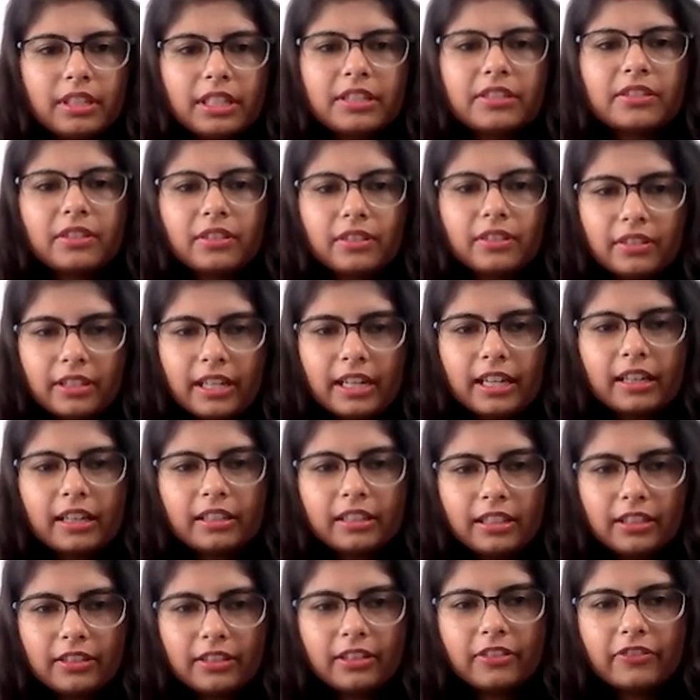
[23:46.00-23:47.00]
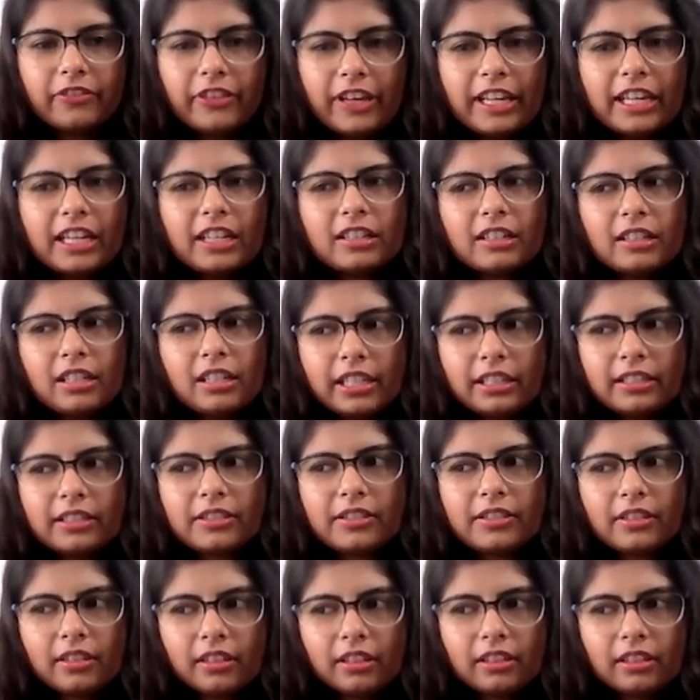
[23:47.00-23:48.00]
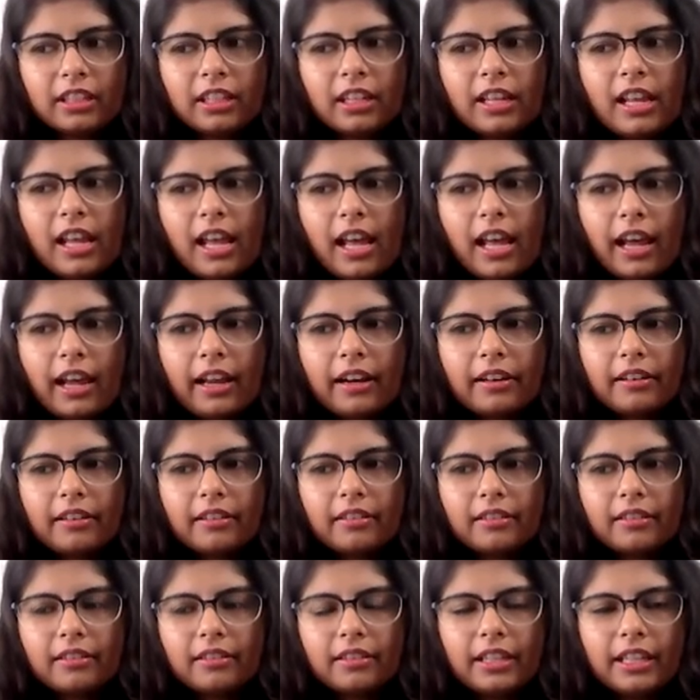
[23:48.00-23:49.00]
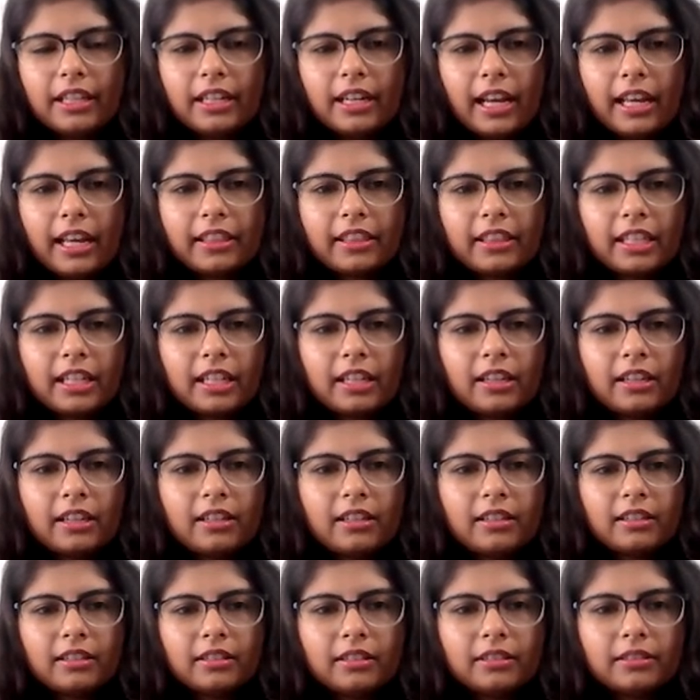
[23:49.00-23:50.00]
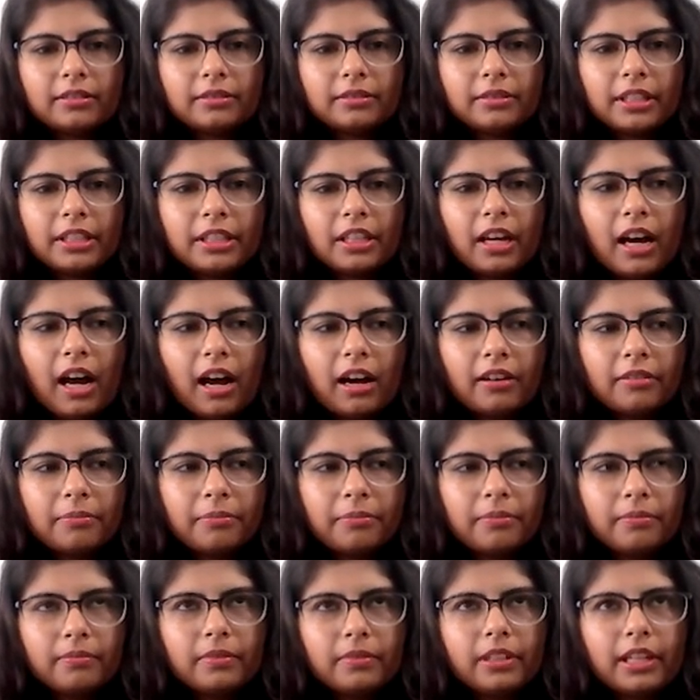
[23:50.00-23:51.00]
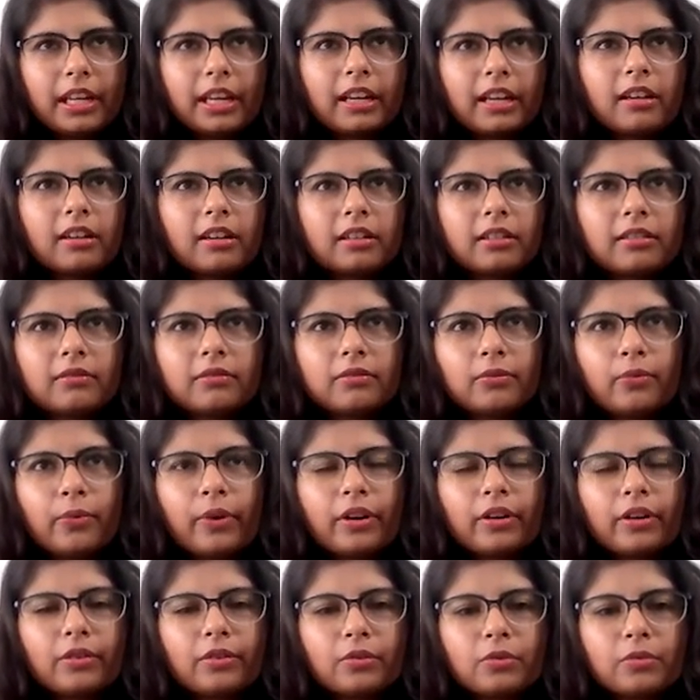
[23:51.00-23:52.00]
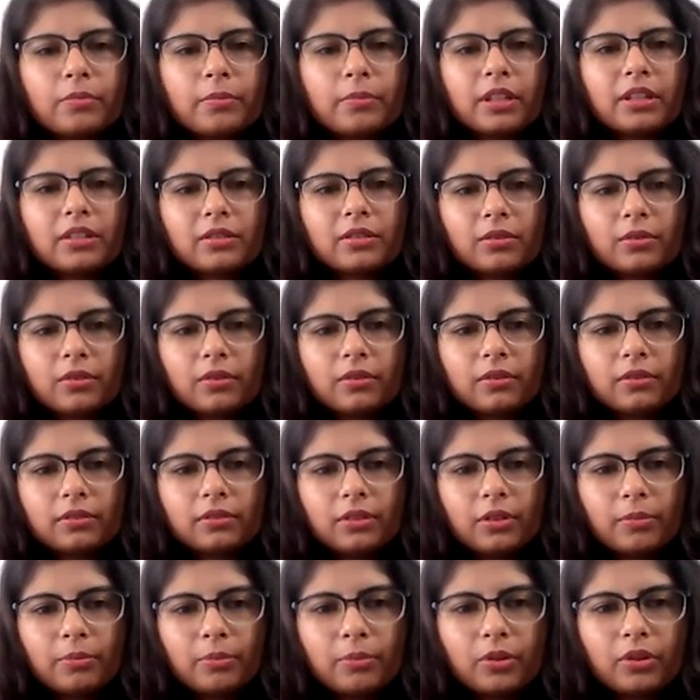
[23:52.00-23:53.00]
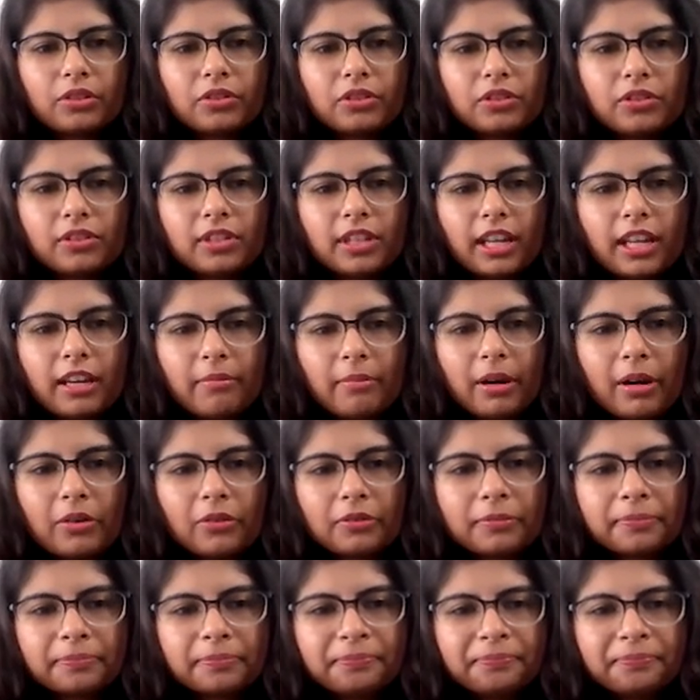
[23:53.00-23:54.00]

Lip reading: this year, very early this year. And in, I think, in ha like a 1 or 2 months ago, your book just came out.